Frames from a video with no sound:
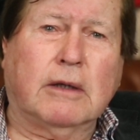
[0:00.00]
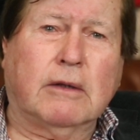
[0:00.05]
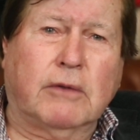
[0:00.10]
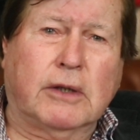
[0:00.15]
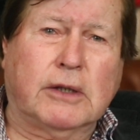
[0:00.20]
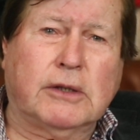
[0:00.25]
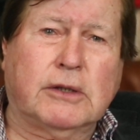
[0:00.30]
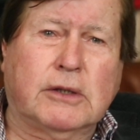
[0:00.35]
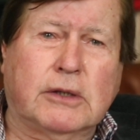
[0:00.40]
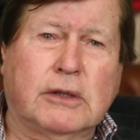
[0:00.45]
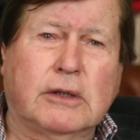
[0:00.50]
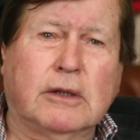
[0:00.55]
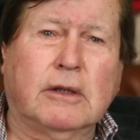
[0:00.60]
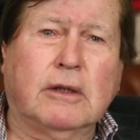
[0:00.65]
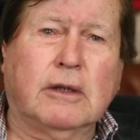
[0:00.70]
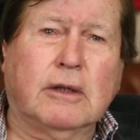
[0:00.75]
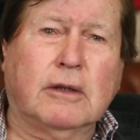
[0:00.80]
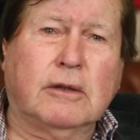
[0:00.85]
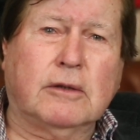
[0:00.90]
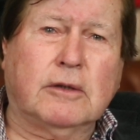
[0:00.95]
this
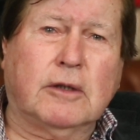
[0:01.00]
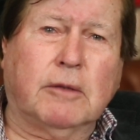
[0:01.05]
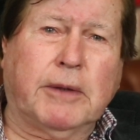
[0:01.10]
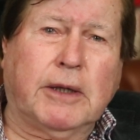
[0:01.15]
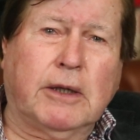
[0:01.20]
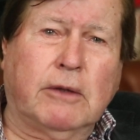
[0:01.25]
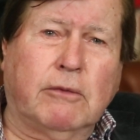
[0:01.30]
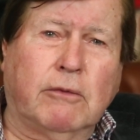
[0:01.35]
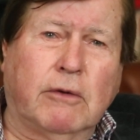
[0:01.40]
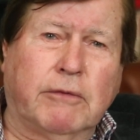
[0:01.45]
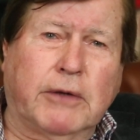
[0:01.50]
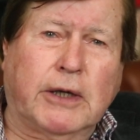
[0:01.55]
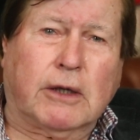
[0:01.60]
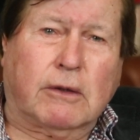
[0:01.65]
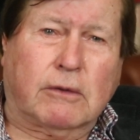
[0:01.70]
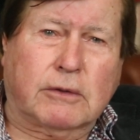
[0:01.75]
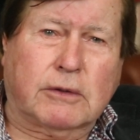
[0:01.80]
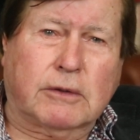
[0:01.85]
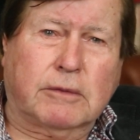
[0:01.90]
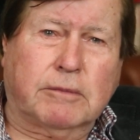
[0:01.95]
to be
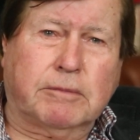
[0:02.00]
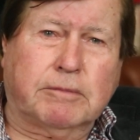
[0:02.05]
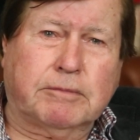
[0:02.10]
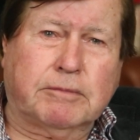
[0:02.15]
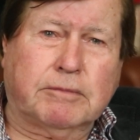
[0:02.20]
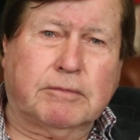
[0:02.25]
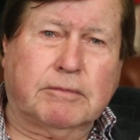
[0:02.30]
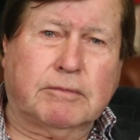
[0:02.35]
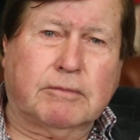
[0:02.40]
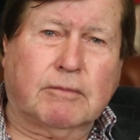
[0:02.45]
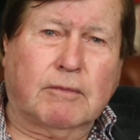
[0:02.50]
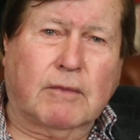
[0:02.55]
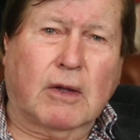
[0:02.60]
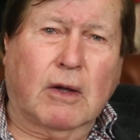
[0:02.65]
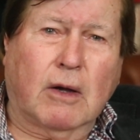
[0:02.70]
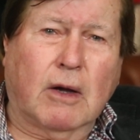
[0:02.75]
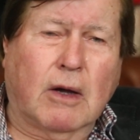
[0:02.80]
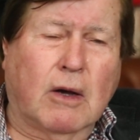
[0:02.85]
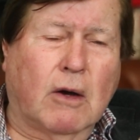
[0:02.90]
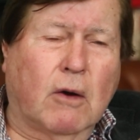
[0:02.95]
revealed.
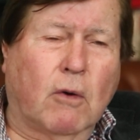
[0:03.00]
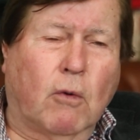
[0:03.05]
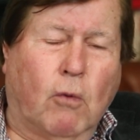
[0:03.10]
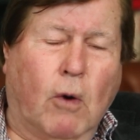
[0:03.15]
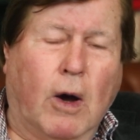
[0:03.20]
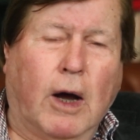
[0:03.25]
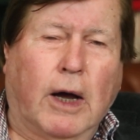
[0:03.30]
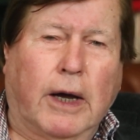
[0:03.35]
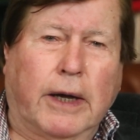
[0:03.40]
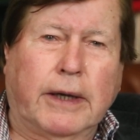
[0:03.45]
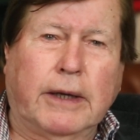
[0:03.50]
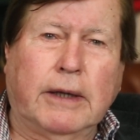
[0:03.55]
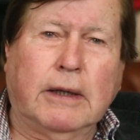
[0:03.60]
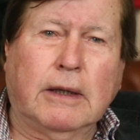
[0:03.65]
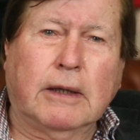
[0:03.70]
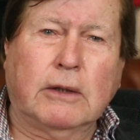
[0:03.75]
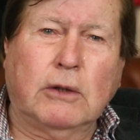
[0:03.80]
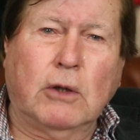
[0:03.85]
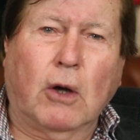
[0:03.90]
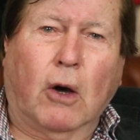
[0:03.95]
Why
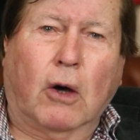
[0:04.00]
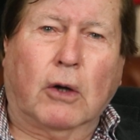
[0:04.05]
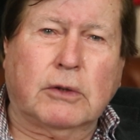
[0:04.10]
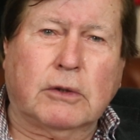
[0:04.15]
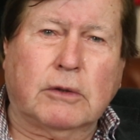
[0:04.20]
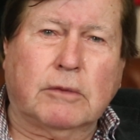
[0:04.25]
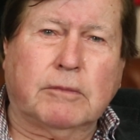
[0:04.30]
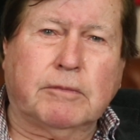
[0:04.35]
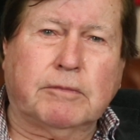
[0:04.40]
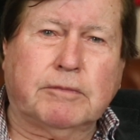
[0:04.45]
not?